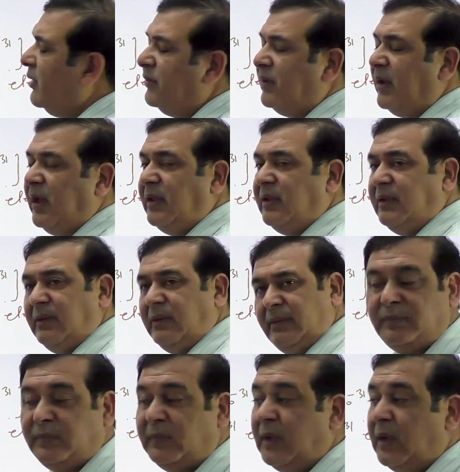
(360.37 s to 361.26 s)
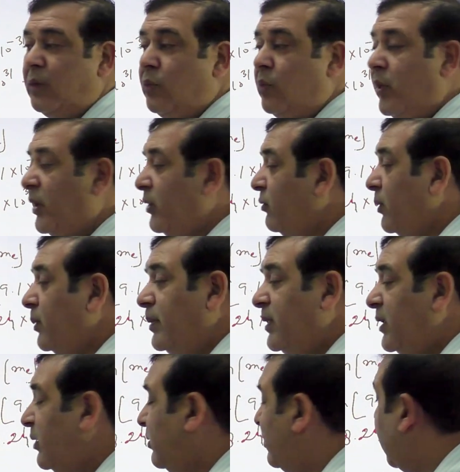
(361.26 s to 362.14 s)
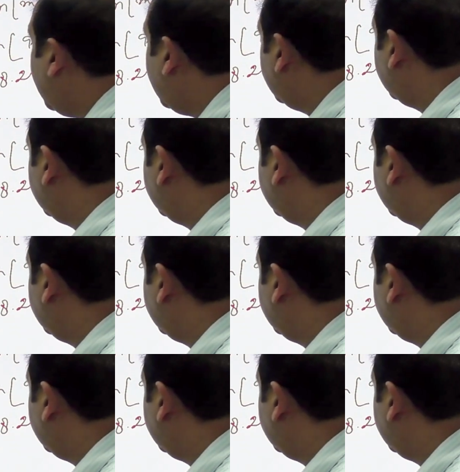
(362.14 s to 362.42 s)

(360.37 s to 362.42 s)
kg. Now what will be the charge?